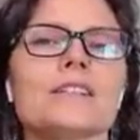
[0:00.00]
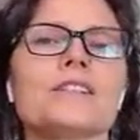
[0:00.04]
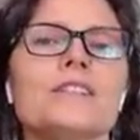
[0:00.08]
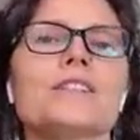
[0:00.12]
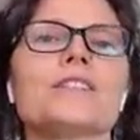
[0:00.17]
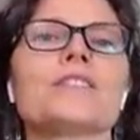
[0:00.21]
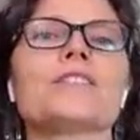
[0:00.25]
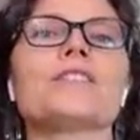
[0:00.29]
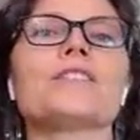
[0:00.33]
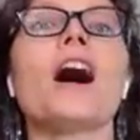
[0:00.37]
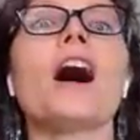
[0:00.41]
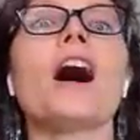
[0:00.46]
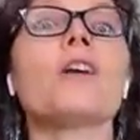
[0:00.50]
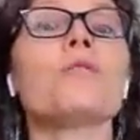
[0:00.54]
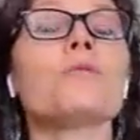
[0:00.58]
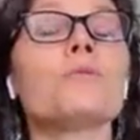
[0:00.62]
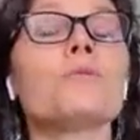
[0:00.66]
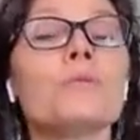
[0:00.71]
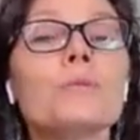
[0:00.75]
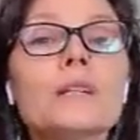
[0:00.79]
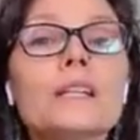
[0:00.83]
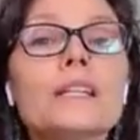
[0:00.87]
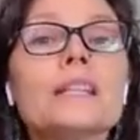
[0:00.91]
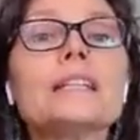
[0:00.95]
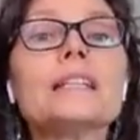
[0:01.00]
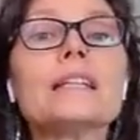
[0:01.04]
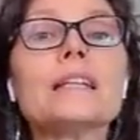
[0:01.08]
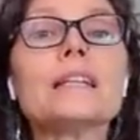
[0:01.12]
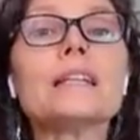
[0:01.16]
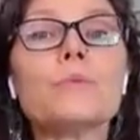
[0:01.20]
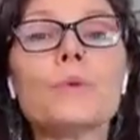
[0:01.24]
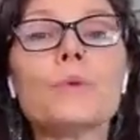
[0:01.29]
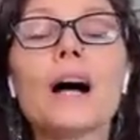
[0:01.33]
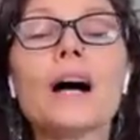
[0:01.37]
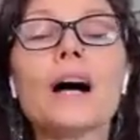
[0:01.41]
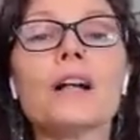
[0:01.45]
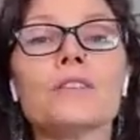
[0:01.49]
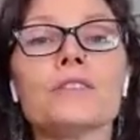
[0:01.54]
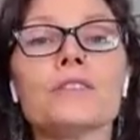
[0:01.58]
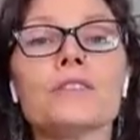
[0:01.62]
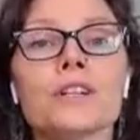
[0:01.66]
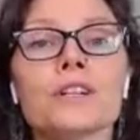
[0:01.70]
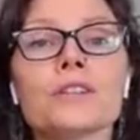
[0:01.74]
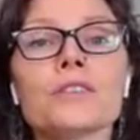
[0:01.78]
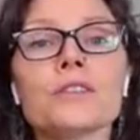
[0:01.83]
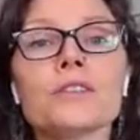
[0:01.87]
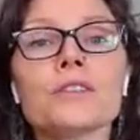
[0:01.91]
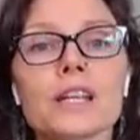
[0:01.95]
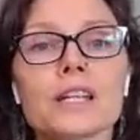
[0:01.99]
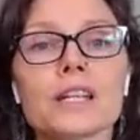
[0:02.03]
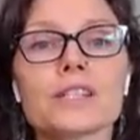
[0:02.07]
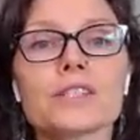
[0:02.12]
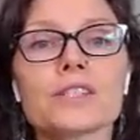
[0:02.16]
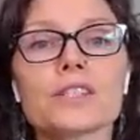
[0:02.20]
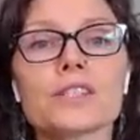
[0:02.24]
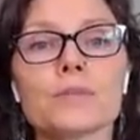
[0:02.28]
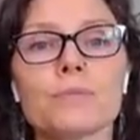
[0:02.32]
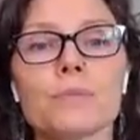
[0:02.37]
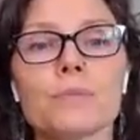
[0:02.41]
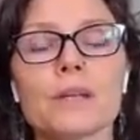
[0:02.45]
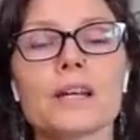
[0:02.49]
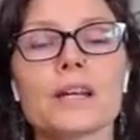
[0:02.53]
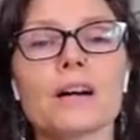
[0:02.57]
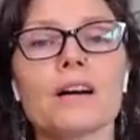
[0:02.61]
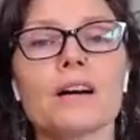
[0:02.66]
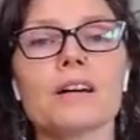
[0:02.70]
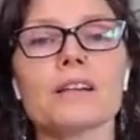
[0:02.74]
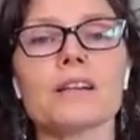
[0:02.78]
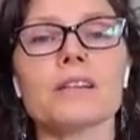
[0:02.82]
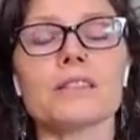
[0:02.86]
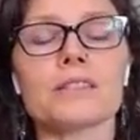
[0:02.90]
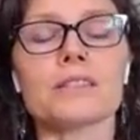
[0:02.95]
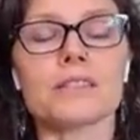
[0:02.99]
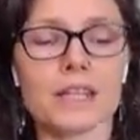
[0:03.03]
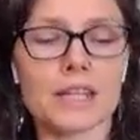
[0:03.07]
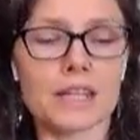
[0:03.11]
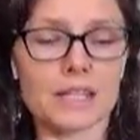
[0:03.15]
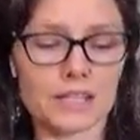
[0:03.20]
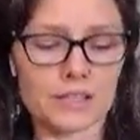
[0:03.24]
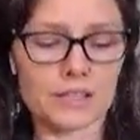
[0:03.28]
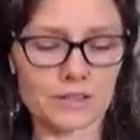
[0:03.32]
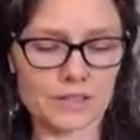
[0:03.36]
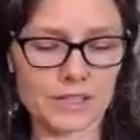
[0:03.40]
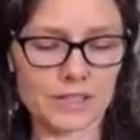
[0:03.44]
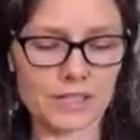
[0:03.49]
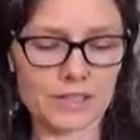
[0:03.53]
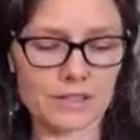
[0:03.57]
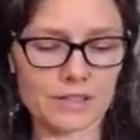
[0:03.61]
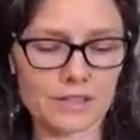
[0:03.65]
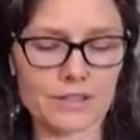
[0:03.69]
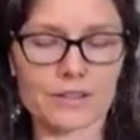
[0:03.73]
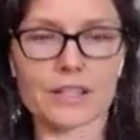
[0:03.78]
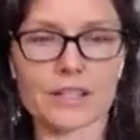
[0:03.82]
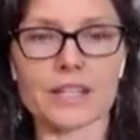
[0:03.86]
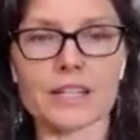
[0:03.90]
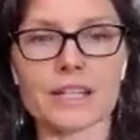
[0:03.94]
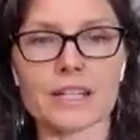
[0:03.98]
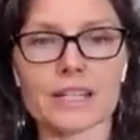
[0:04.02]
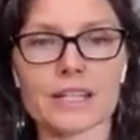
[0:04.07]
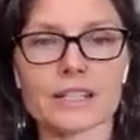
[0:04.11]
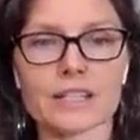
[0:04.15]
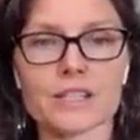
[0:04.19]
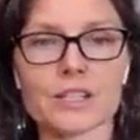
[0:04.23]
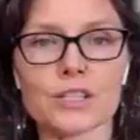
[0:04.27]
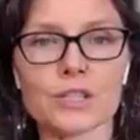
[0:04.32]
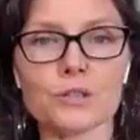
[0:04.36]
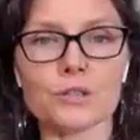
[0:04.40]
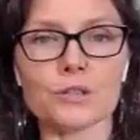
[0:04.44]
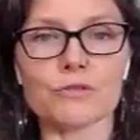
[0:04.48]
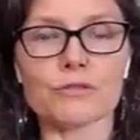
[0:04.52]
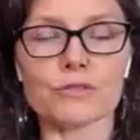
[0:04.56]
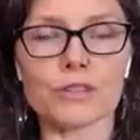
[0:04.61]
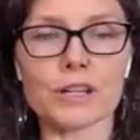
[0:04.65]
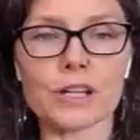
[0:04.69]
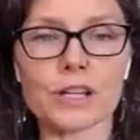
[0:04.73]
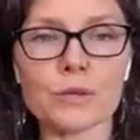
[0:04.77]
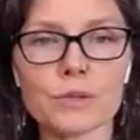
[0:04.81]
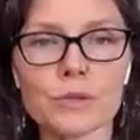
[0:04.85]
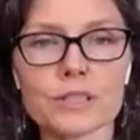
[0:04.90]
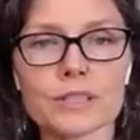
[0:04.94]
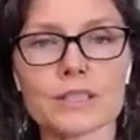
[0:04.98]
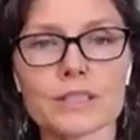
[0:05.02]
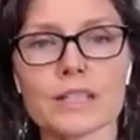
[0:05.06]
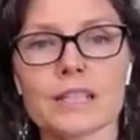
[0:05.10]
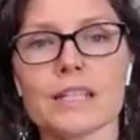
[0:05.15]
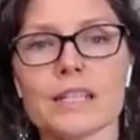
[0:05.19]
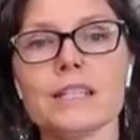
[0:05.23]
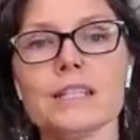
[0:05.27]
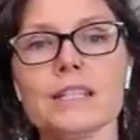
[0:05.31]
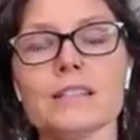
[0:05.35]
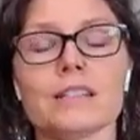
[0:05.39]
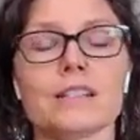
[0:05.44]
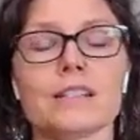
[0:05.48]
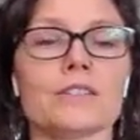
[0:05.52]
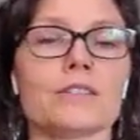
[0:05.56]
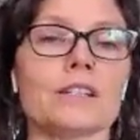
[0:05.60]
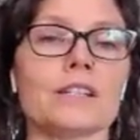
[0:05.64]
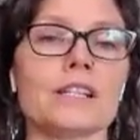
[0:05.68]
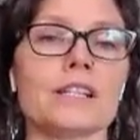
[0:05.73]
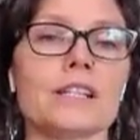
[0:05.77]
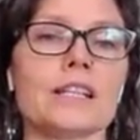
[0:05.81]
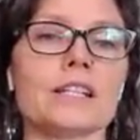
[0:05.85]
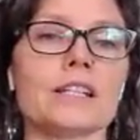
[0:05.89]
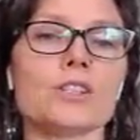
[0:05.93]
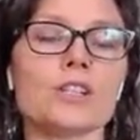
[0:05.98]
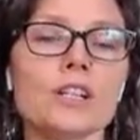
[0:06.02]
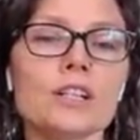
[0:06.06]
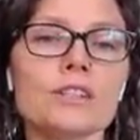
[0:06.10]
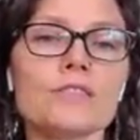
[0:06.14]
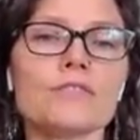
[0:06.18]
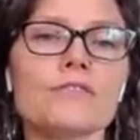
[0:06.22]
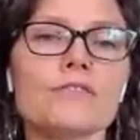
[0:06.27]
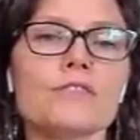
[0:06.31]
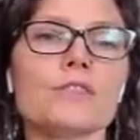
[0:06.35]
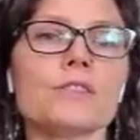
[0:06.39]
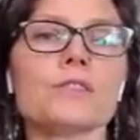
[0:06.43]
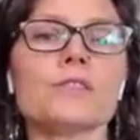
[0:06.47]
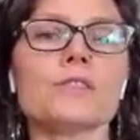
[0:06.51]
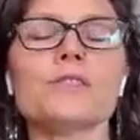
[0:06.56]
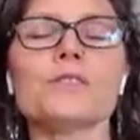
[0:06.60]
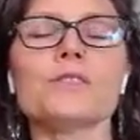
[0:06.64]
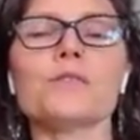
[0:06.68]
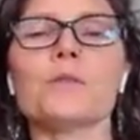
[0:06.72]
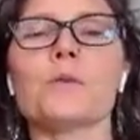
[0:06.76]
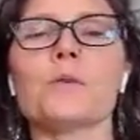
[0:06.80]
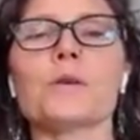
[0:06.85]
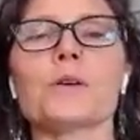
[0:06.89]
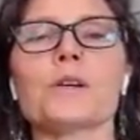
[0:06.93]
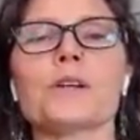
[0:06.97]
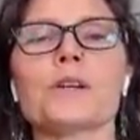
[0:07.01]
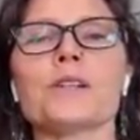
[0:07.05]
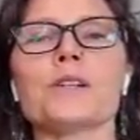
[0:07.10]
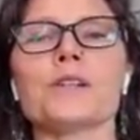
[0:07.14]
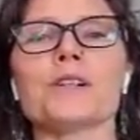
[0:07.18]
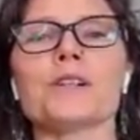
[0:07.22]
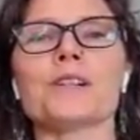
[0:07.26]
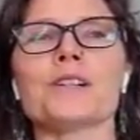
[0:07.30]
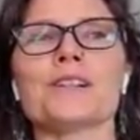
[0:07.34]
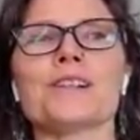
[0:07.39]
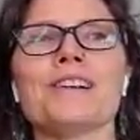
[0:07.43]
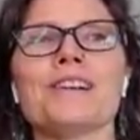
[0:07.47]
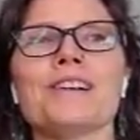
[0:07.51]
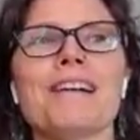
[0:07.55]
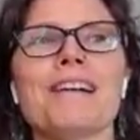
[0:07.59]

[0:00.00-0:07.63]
You're not really well nourished because you're either eating too frequently, you're eating junk food, or you're